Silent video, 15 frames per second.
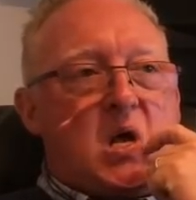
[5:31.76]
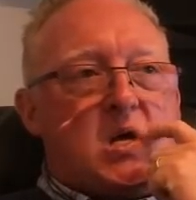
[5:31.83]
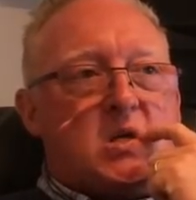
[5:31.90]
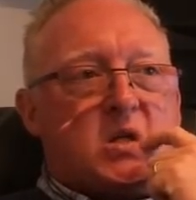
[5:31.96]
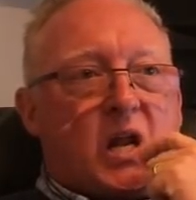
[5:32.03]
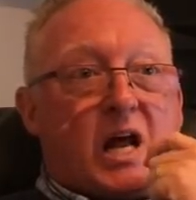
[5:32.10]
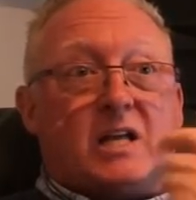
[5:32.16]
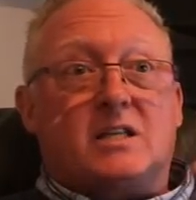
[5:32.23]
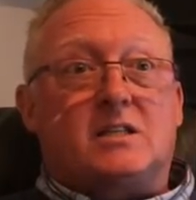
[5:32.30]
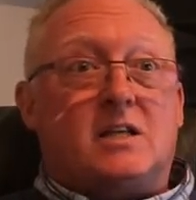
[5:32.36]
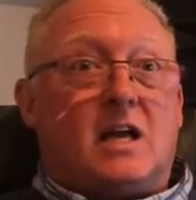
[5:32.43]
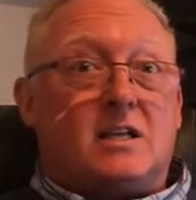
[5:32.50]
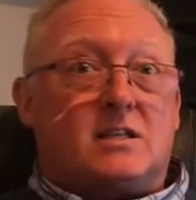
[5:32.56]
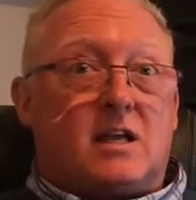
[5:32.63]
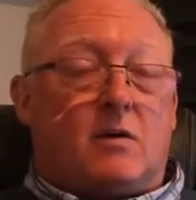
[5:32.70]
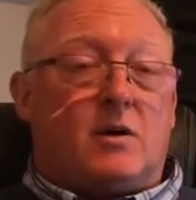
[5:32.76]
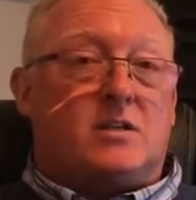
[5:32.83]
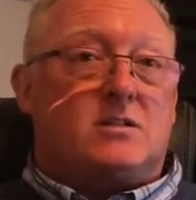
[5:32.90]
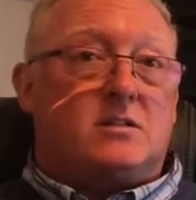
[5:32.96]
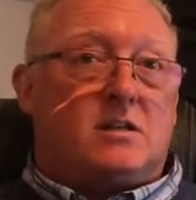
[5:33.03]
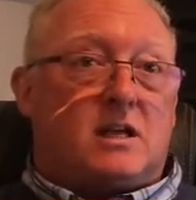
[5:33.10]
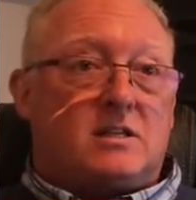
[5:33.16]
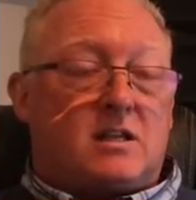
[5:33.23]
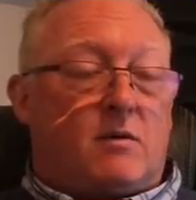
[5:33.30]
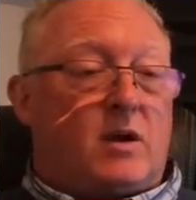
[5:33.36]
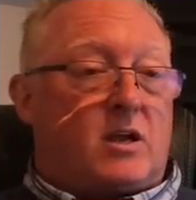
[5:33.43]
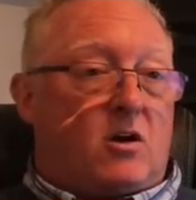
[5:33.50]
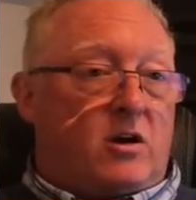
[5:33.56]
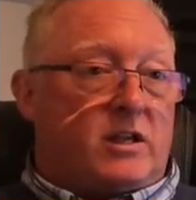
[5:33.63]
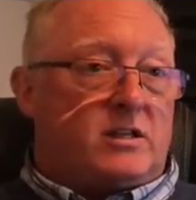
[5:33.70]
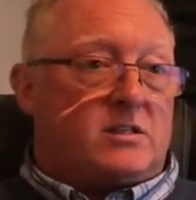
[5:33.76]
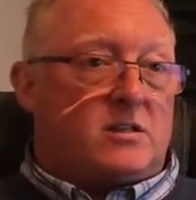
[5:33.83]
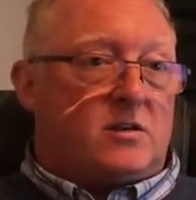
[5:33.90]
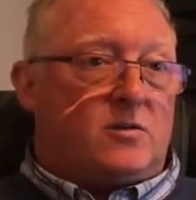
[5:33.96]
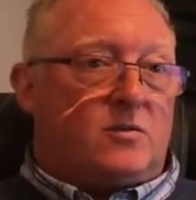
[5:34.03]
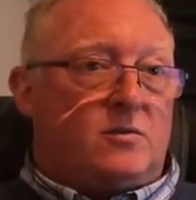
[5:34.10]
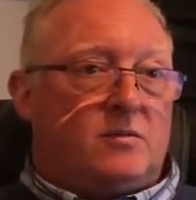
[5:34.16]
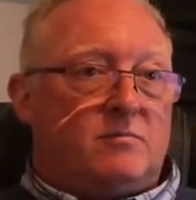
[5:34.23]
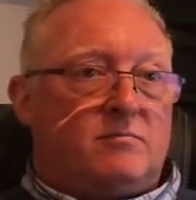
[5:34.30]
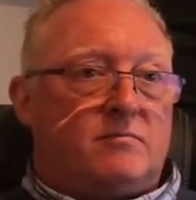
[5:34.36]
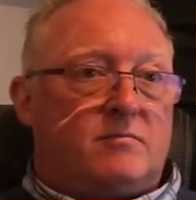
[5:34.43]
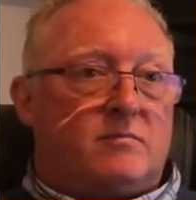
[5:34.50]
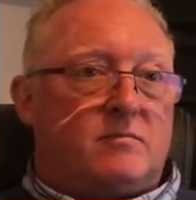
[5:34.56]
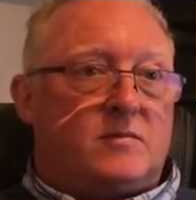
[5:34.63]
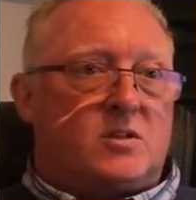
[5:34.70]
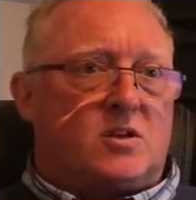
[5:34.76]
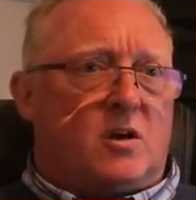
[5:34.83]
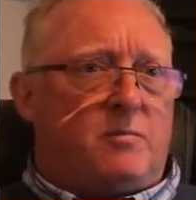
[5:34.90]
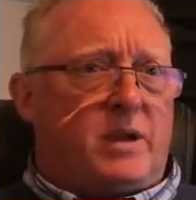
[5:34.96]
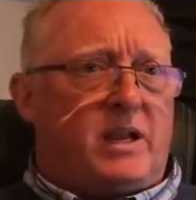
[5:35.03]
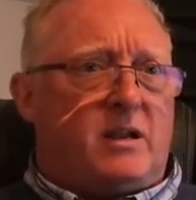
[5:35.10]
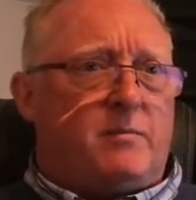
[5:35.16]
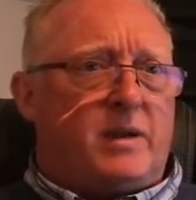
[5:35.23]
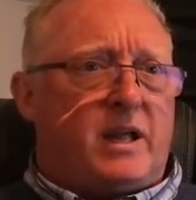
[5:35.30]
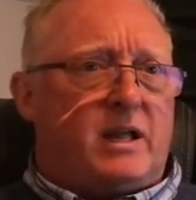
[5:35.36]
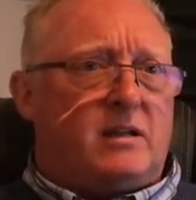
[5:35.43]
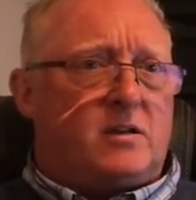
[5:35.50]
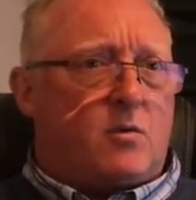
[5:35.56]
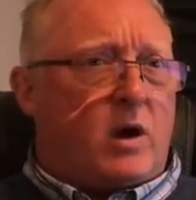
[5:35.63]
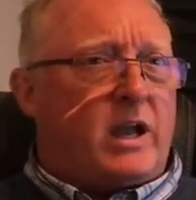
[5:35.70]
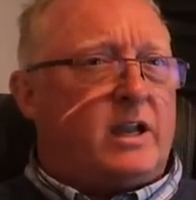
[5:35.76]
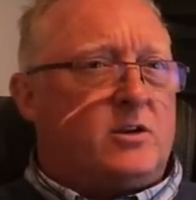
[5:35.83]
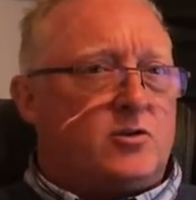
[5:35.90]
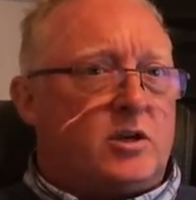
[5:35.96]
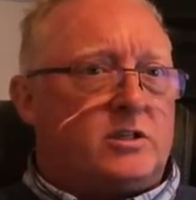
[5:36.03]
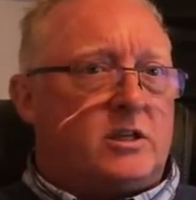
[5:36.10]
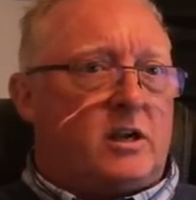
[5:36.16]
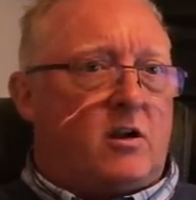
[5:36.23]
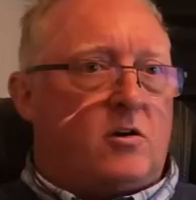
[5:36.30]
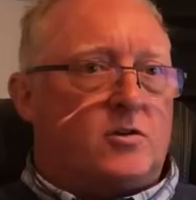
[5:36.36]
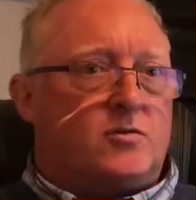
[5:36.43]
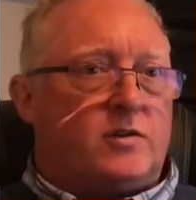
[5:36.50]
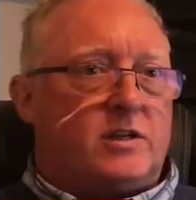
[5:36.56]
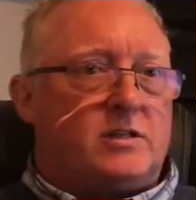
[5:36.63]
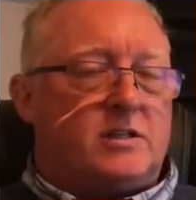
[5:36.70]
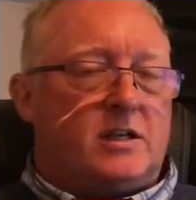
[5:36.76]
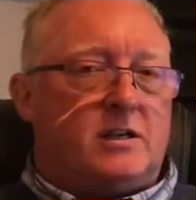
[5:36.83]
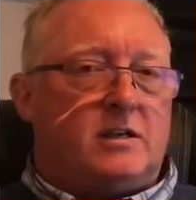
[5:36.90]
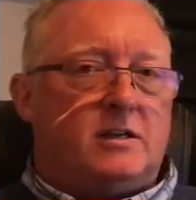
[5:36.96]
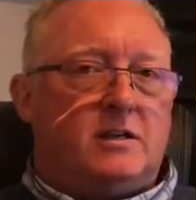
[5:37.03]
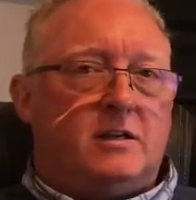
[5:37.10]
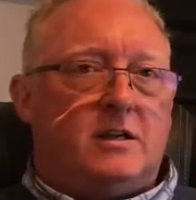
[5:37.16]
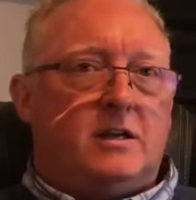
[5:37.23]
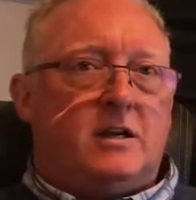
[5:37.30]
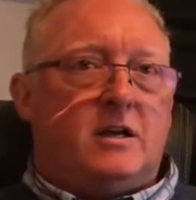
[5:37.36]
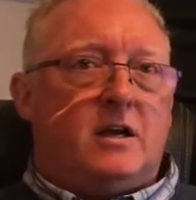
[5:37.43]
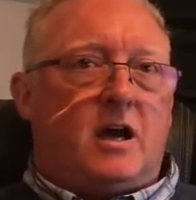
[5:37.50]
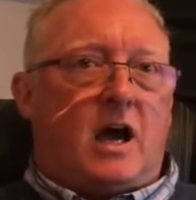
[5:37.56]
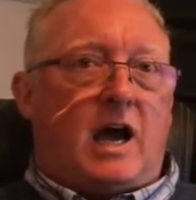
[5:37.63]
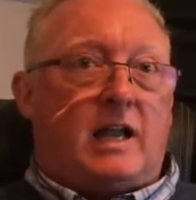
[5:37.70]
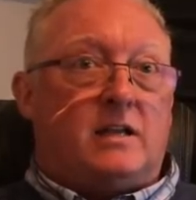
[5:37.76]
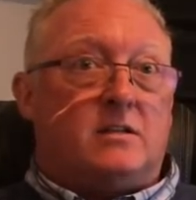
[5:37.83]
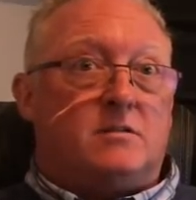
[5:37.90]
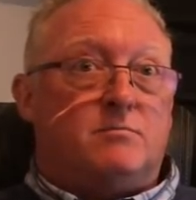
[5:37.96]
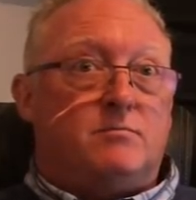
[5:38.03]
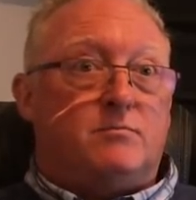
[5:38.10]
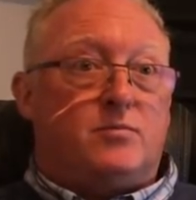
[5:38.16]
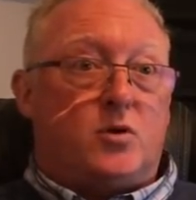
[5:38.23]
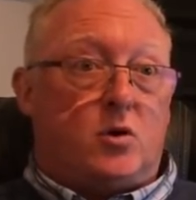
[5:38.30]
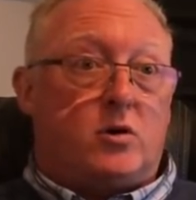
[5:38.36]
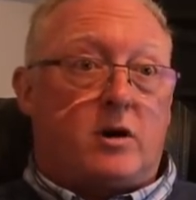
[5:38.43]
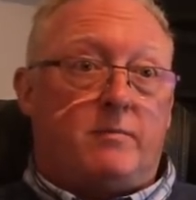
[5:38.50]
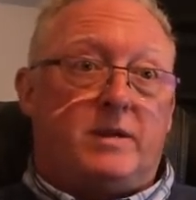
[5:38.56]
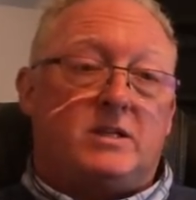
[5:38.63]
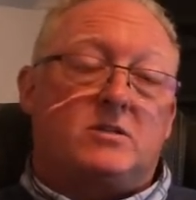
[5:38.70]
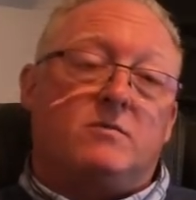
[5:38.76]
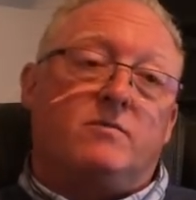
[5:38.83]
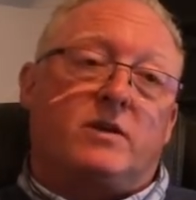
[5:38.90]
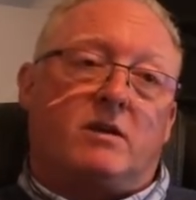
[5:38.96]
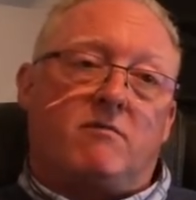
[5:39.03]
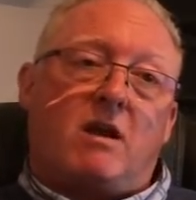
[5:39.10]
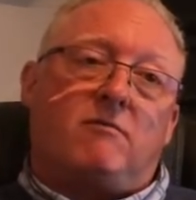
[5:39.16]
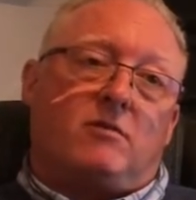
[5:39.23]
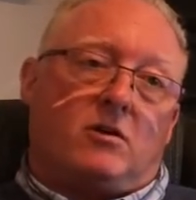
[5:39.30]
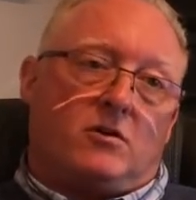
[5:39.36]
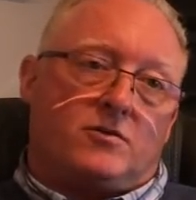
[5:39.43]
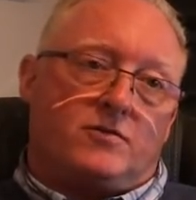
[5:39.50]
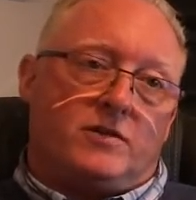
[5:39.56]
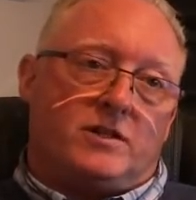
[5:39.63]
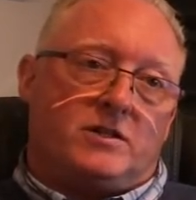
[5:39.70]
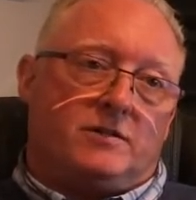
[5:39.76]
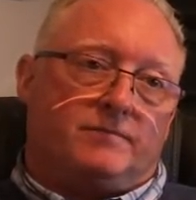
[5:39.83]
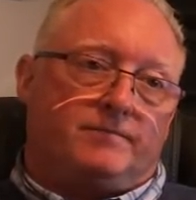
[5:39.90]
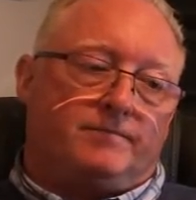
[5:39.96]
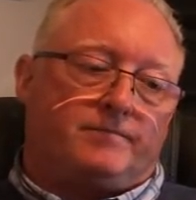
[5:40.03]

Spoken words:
So that's how I got into sort of being a bit quite interested in horse racing and programming something around horse racing.